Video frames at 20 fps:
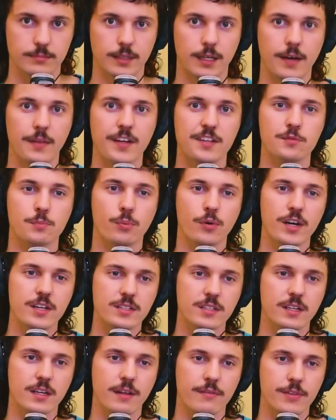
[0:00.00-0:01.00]
And that's
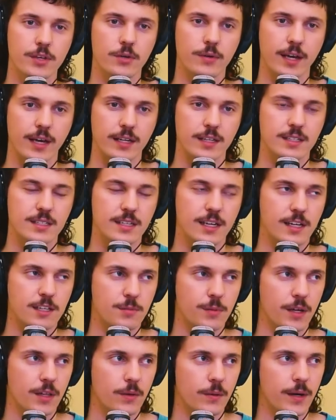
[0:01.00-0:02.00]
president of the United States,
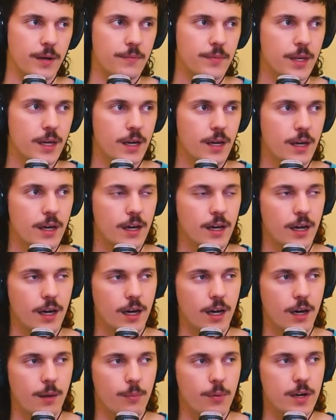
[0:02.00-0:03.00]
by the way.
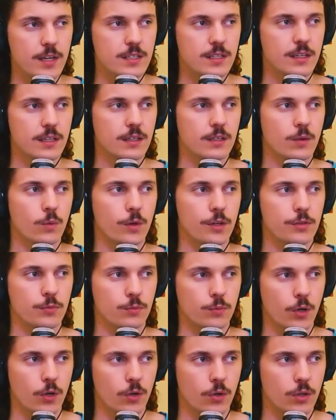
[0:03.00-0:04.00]
President with
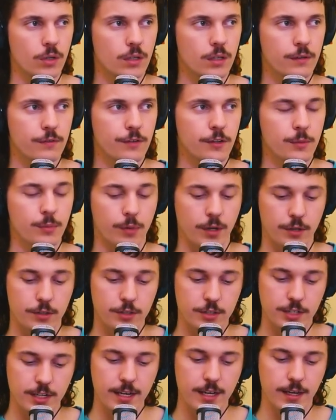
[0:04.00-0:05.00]
role for
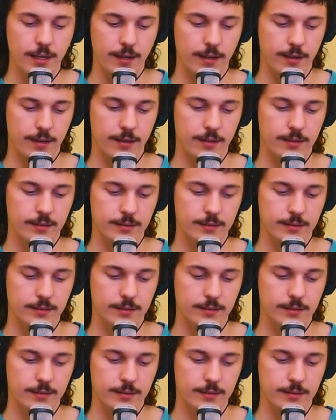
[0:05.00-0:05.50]
brother Jake.